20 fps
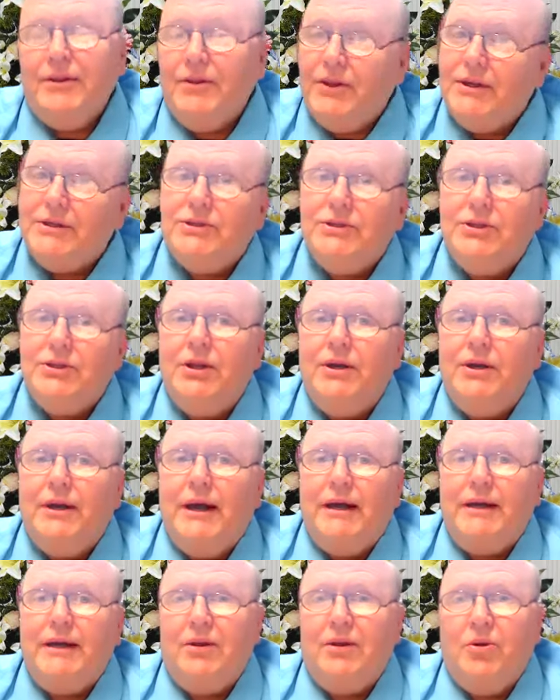This is the
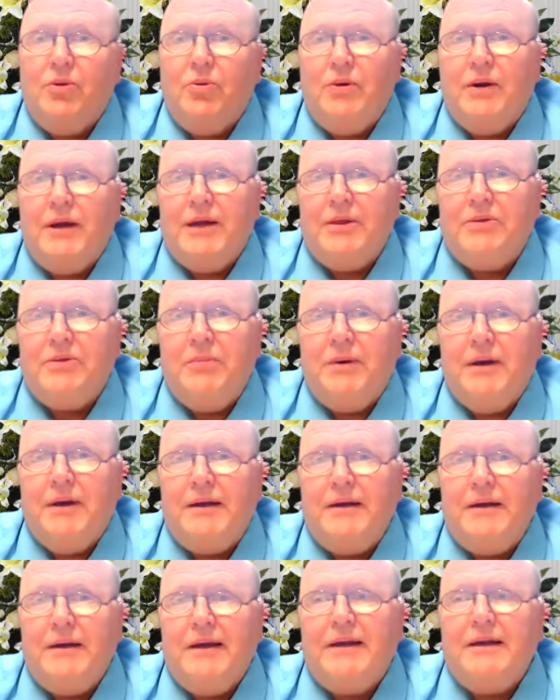day the Lord hath
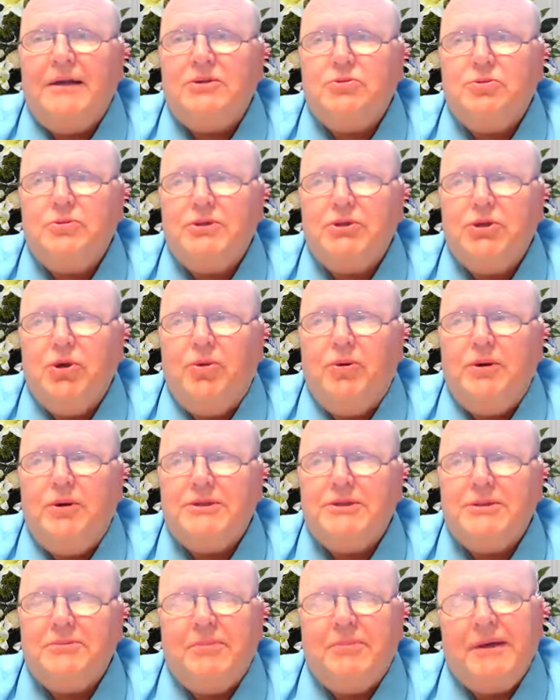made. Let us
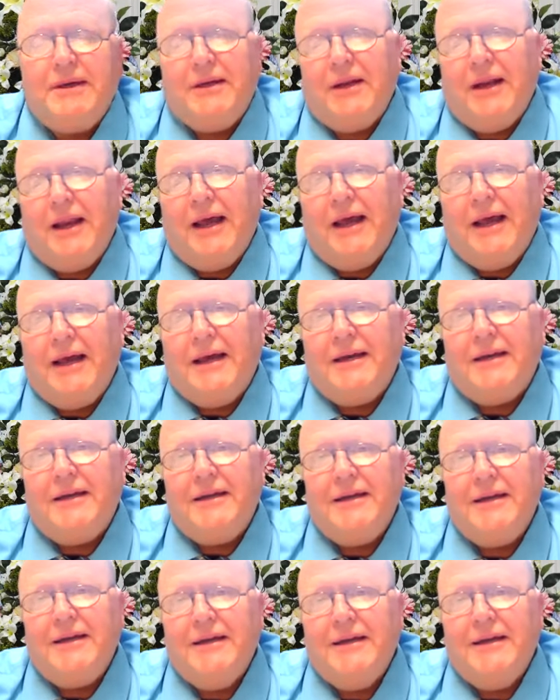rejoice and be glad
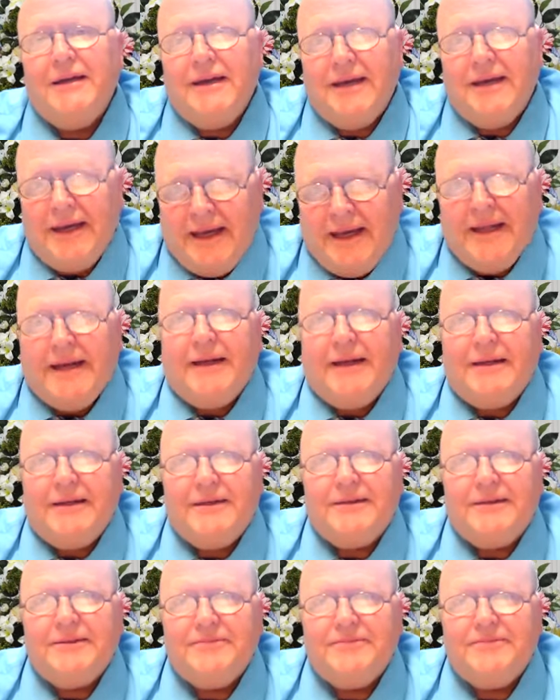in it.
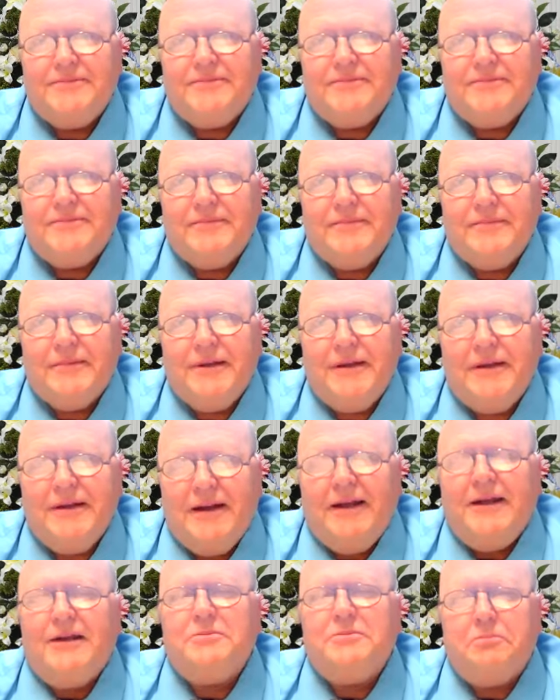
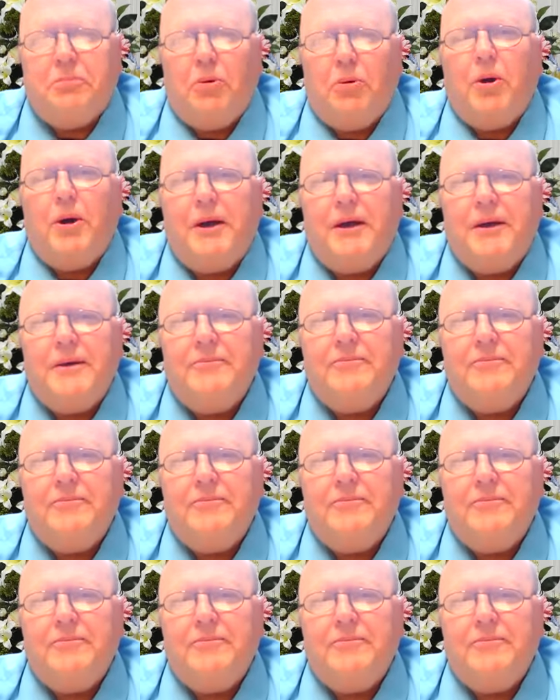Let us pray.